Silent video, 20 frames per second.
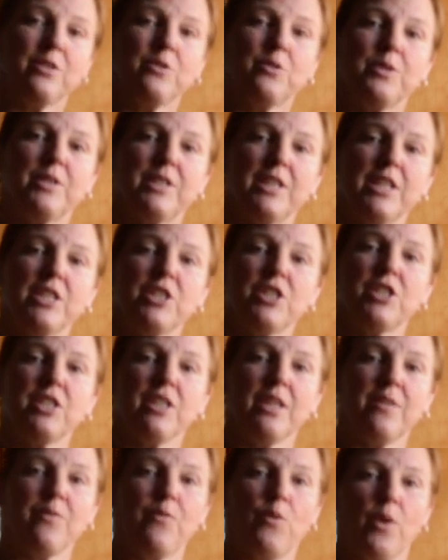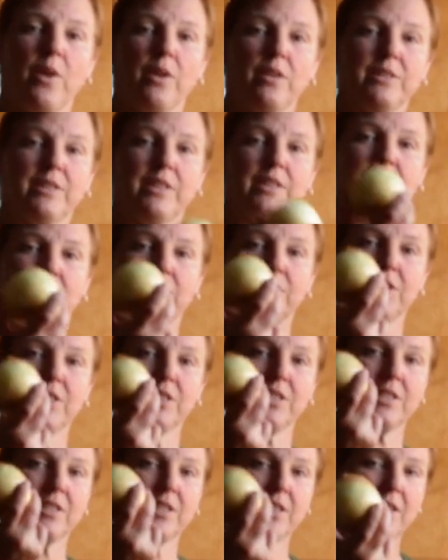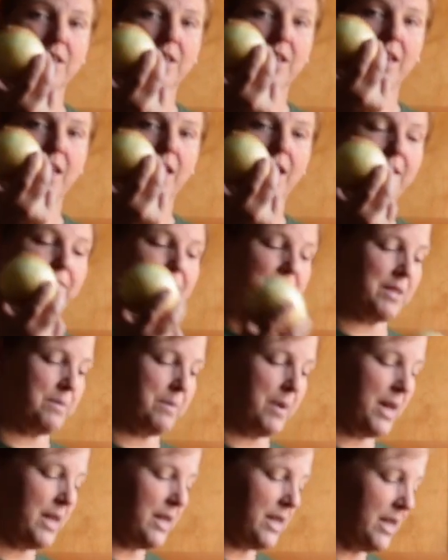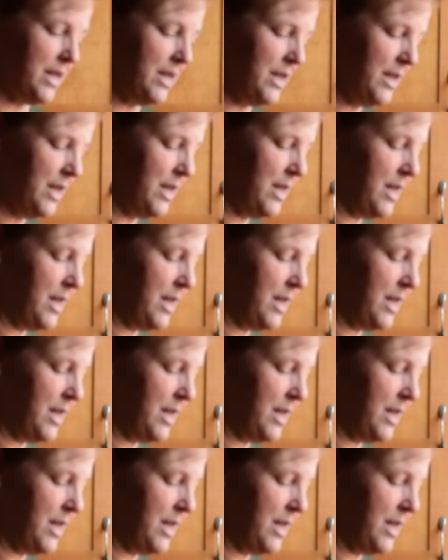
Traditionally, foil dinners have some onion